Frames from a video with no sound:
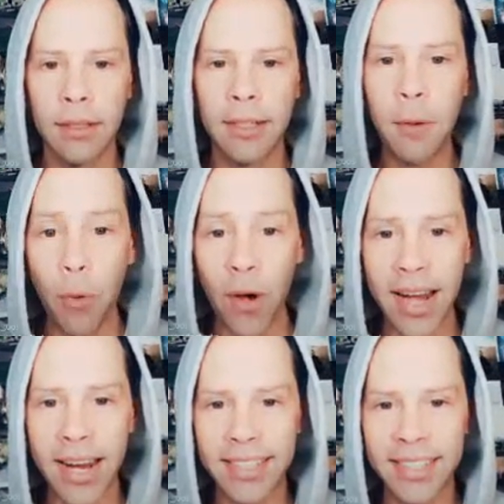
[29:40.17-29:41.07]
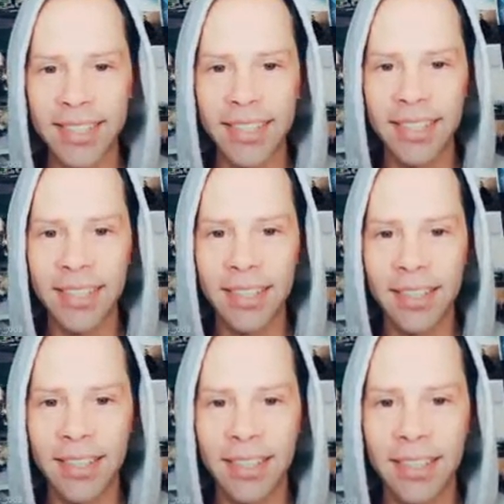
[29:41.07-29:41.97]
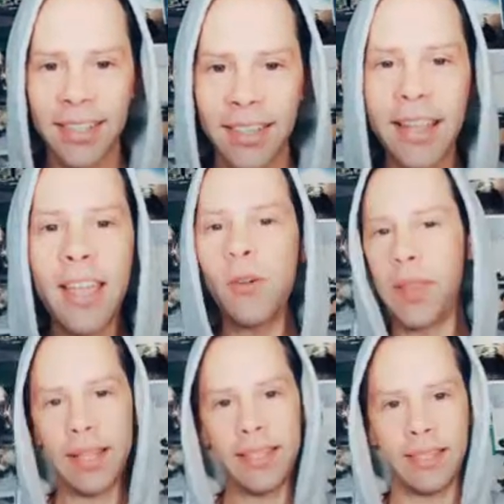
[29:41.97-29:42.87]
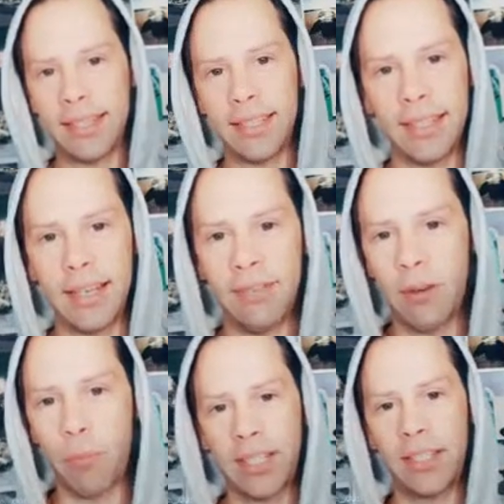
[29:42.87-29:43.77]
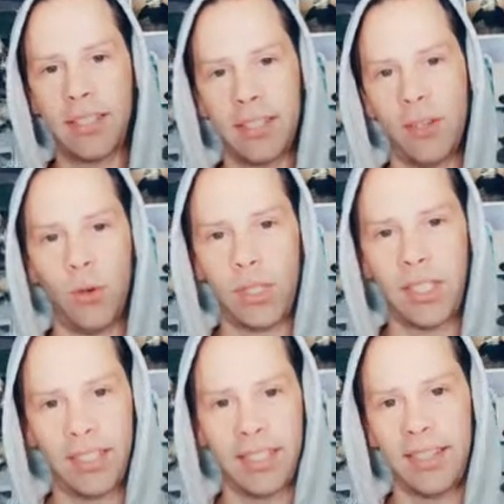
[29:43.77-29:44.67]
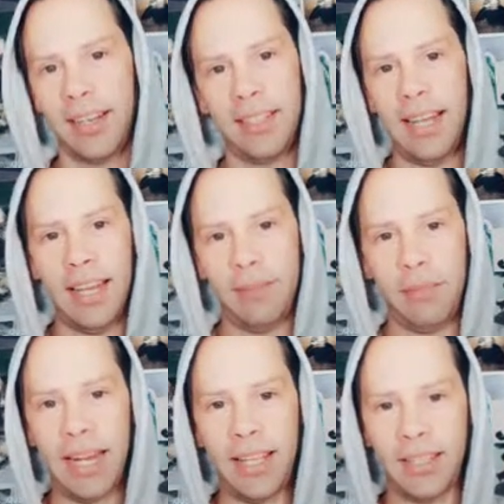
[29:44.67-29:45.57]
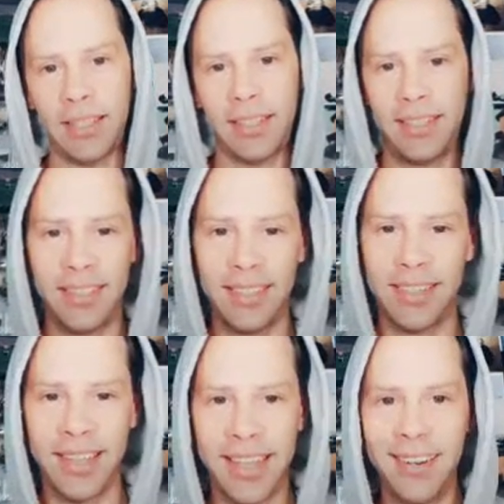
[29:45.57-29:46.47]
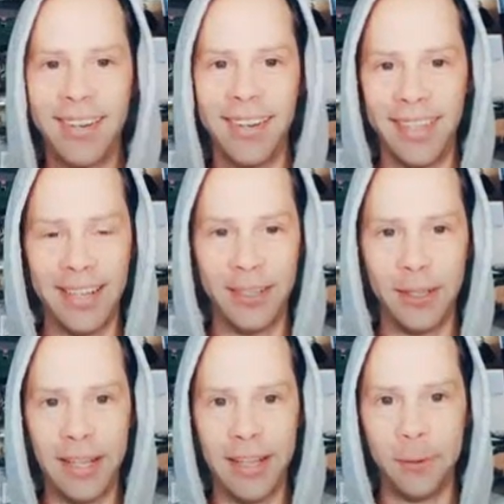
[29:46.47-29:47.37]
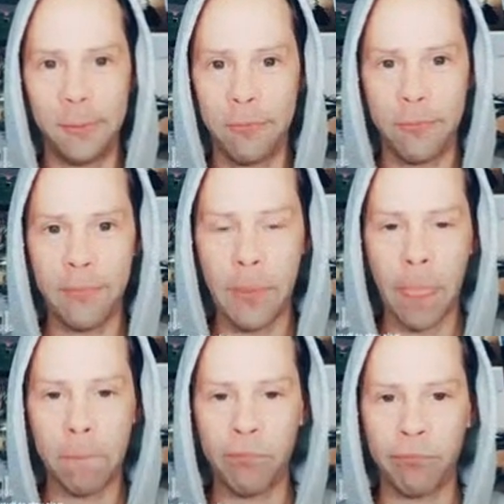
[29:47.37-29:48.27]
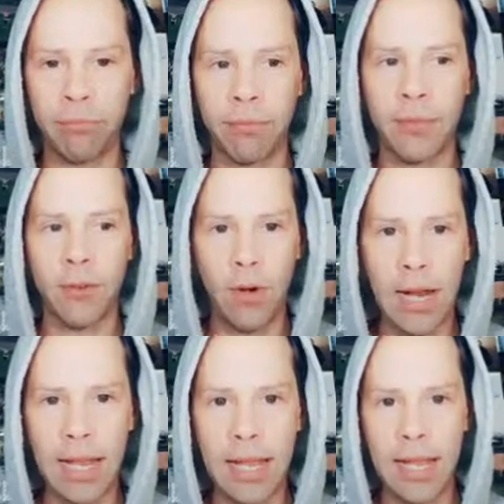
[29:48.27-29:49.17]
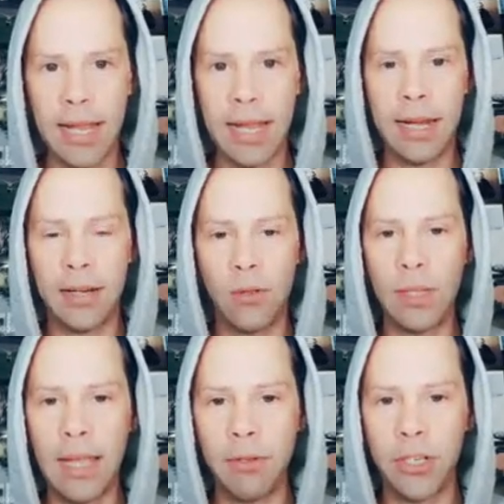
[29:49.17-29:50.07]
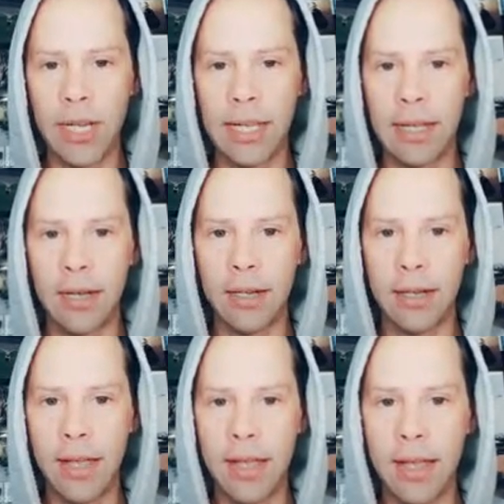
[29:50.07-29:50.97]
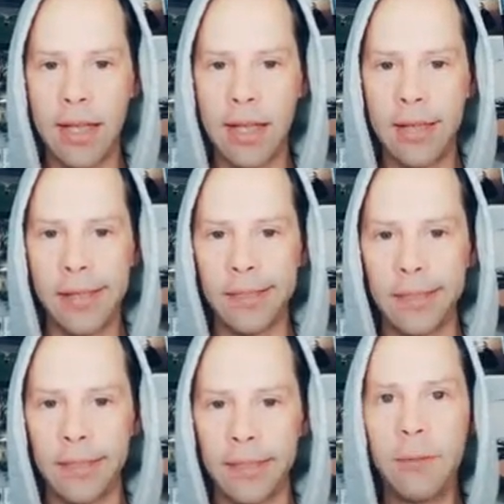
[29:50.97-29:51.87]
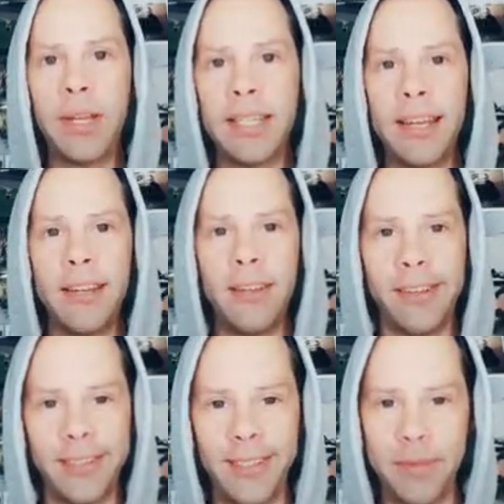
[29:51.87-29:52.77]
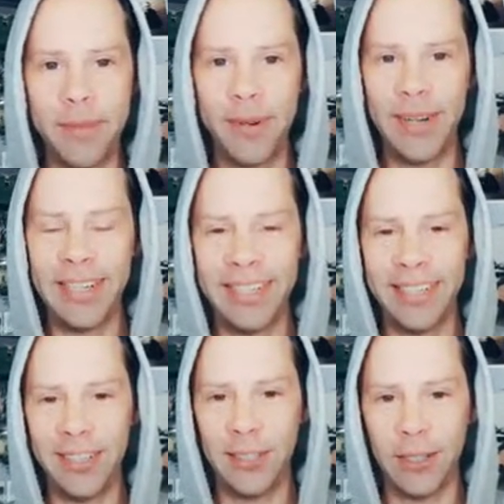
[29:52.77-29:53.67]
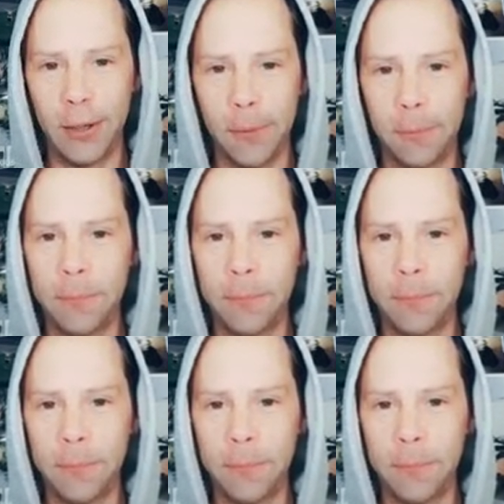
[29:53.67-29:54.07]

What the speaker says: Depressed! Okay, cool. That's it then. If Depressed endorses it, then it's done. I'm getting it. I'll get it today. Rad! A cool game to check out. Nice. And Depressed, how you doing? Top of the morning to you, good sir.